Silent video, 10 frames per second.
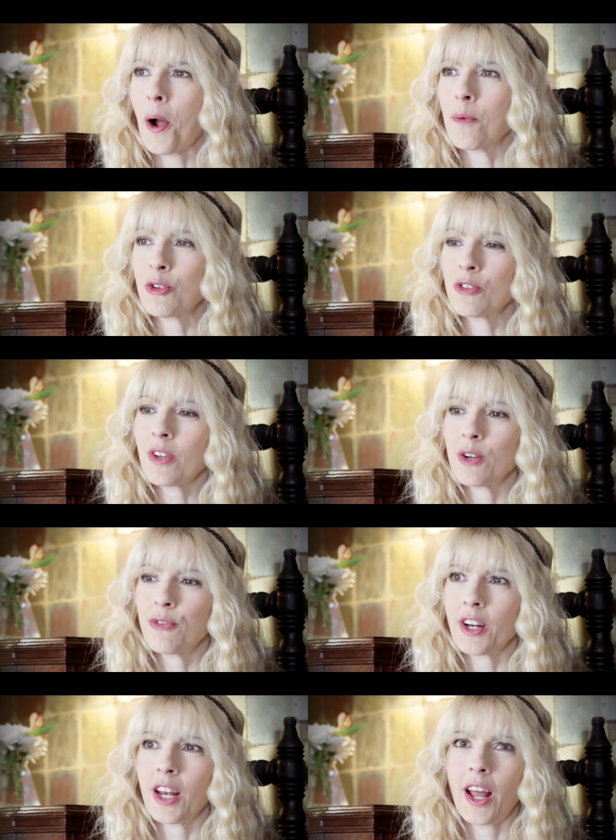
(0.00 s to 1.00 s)
Which is kind of
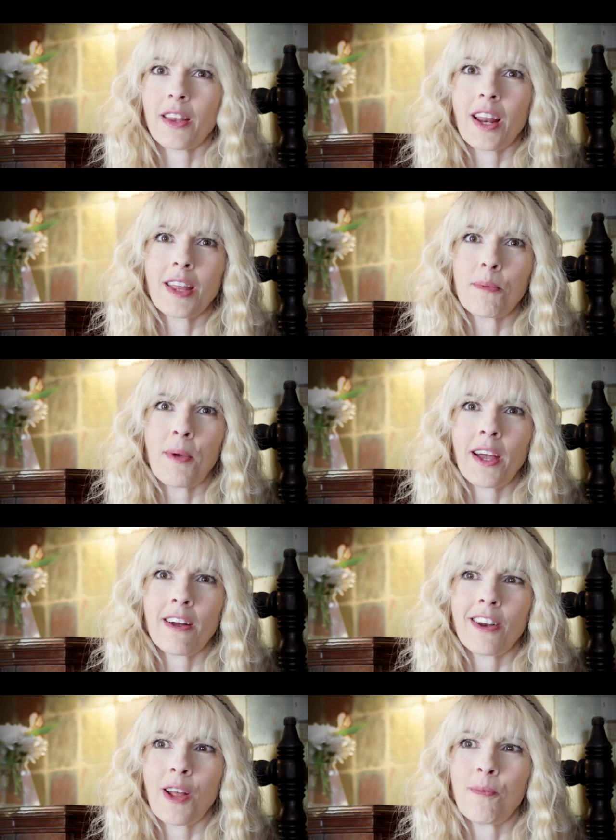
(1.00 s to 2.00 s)
funny now that I think back
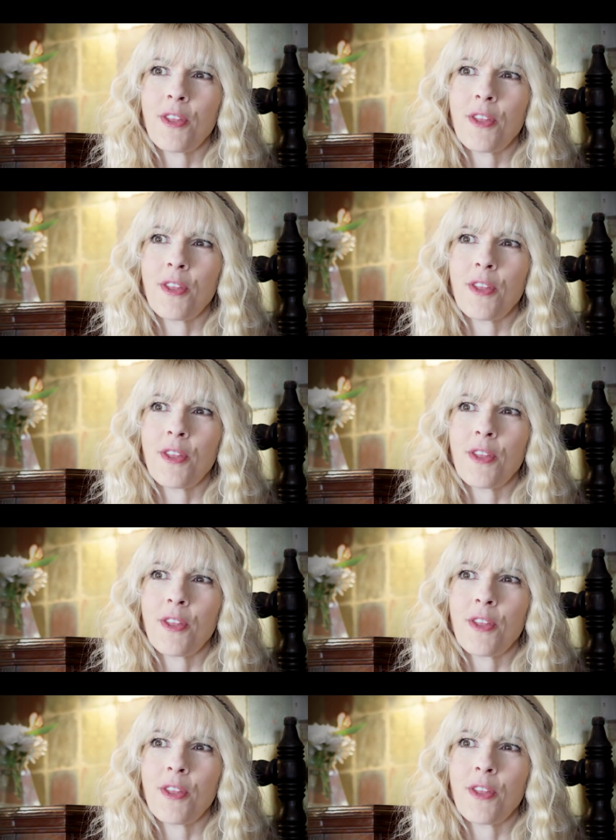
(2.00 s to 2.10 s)
on it.